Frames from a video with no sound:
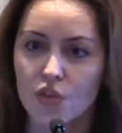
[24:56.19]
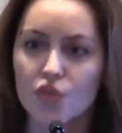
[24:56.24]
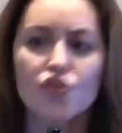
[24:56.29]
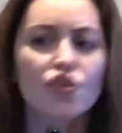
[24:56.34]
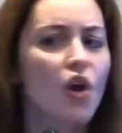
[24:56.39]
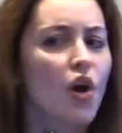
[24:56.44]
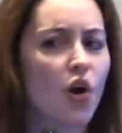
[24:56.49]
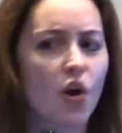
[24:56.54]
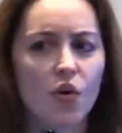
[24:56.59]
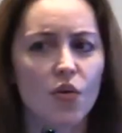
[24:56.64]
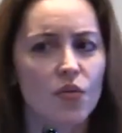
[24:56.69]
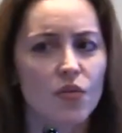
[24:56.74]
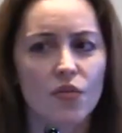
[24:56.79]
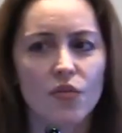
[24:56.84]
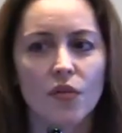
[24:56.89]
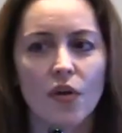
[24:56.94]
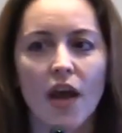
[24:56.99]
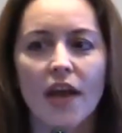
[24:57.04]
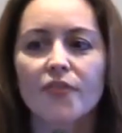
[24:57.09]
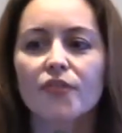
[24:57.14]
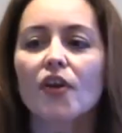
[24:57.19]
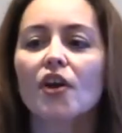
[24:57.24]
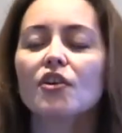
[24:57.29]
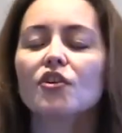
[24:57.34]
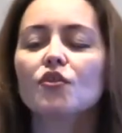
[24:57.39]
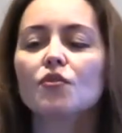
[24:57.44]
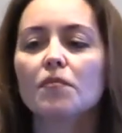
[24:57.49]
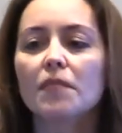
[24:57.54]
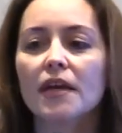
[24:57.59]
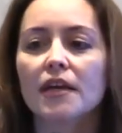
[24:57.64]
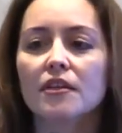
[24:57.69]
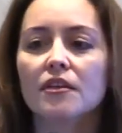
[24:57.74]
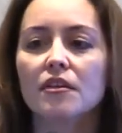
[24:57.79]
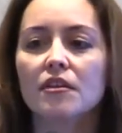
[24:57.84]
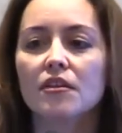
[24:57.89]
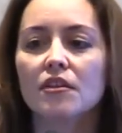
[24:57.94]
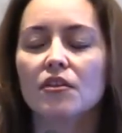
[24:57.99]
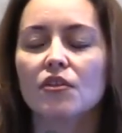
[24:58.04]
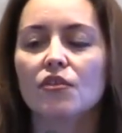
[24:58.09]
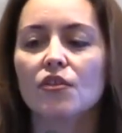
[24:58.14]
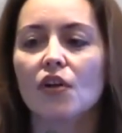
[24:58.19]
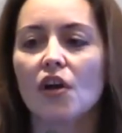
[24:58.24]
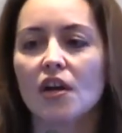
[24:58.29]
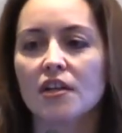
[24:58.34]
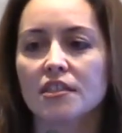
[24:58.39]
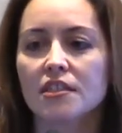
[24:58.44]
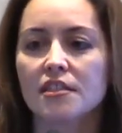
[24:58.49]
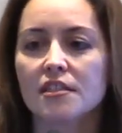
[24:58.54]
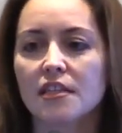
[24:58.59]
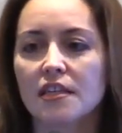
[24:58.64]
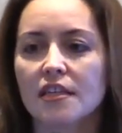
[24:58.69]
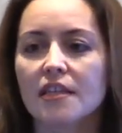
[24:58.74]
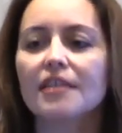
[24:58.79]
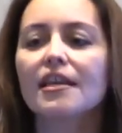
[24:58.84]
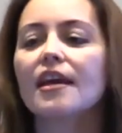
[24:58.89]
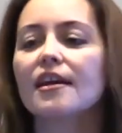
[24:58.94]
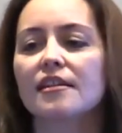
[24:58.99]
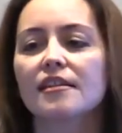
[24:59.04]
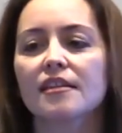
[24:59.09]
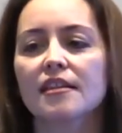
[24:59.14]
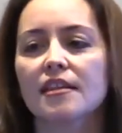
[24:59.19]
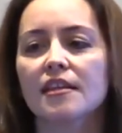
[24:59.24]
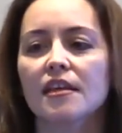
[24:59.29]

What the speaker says: No, I thought you meant you're autistic. Yes,